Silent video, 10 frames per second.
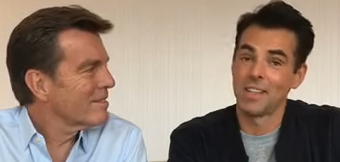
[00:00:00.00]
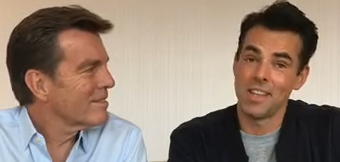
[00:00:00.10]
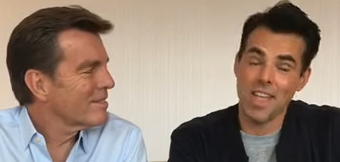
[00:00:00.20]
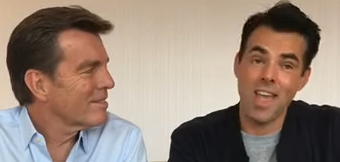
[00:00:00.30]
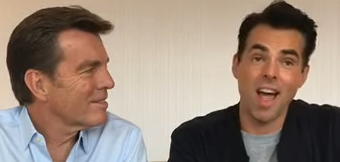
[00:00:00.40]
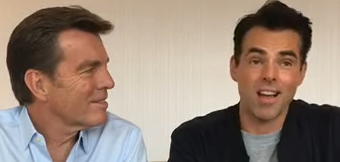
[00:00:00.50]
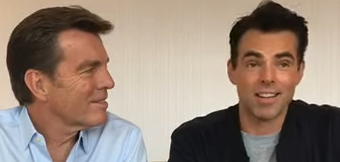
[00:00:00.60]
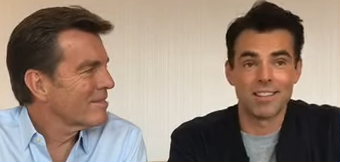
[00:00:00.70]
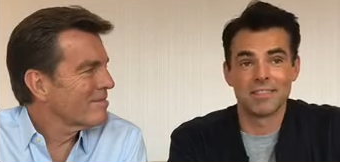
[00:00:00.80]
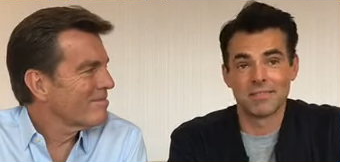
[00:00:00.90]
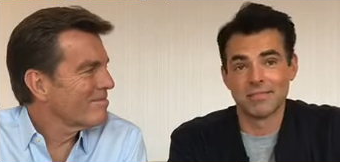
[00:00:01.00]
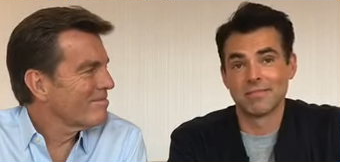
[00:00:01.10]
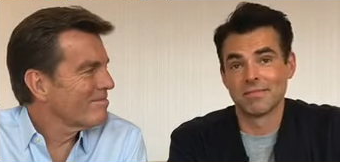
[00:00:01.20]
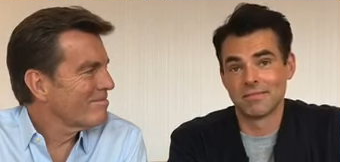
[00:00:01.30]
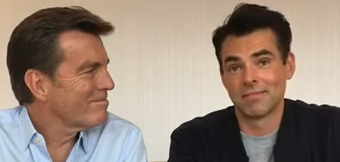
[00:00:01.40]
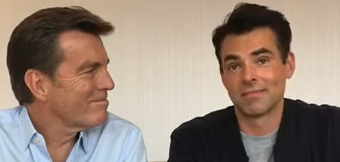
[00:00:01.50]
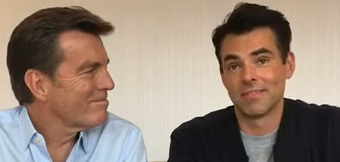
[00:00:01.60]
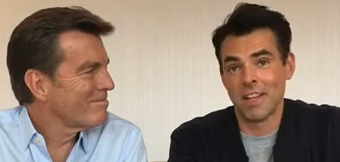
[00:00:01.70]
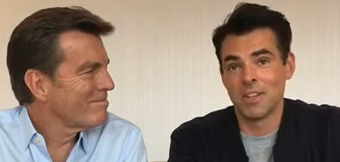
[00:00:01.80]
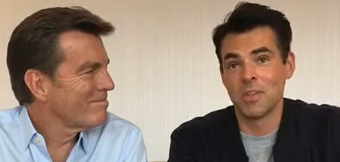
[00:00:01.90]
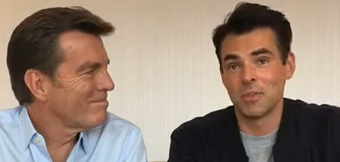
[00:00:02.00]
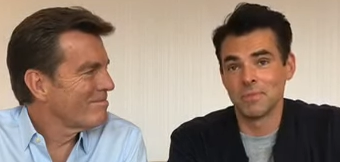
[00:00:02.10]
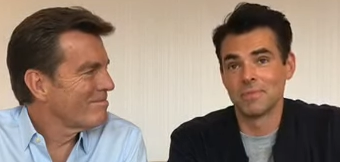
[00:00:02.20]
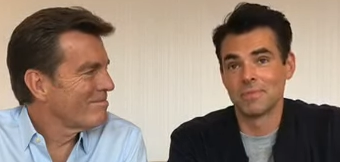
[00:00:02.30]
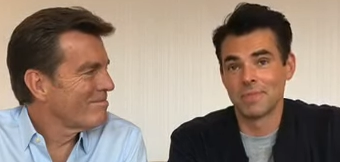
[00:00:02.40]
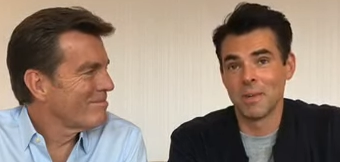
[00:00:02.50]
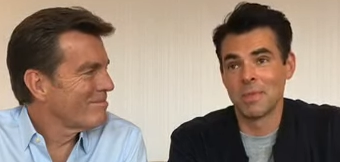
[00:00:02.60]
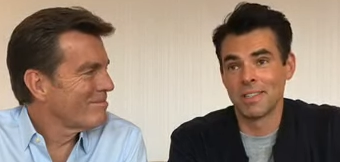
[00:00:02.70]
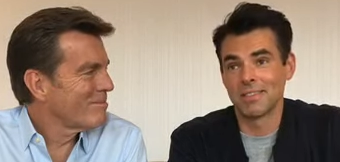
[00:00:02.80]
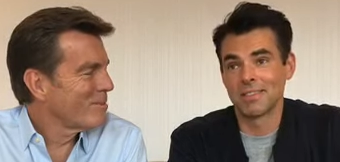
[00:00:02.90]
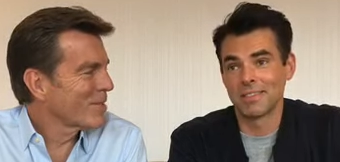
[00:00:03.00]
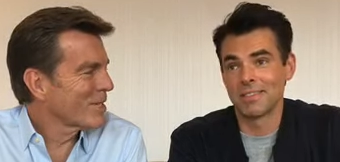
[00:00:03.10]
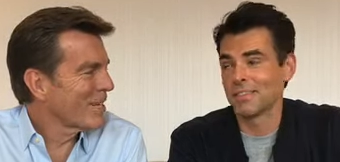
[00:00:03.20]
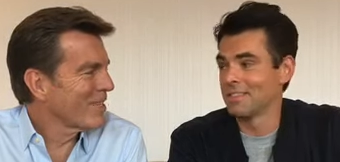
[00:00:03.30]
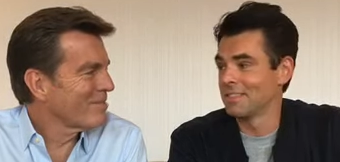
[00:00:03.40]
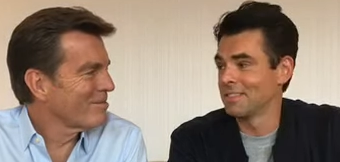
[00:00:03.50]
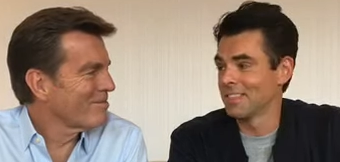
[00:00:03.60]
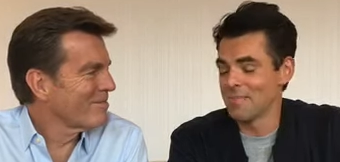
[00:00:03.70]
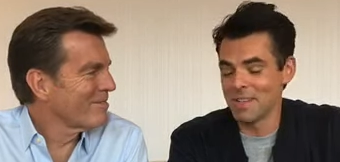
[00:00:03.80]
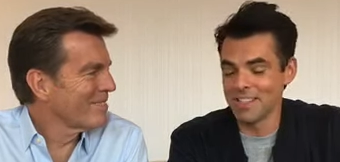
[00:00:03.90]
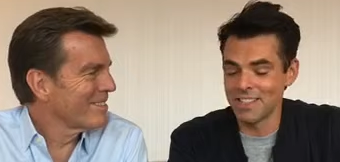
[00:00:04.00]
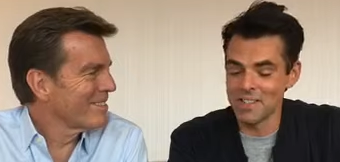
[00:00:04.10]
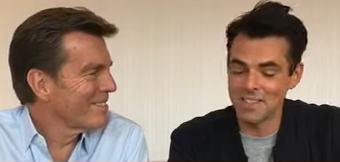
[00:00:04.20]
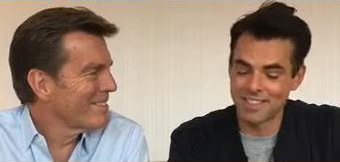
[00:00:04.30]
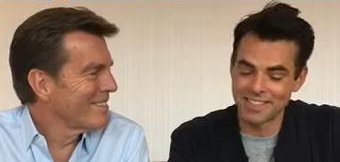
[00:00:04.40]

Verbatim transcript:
Speaker 1: Yeah, I do. I mean, what you got? I mean, there's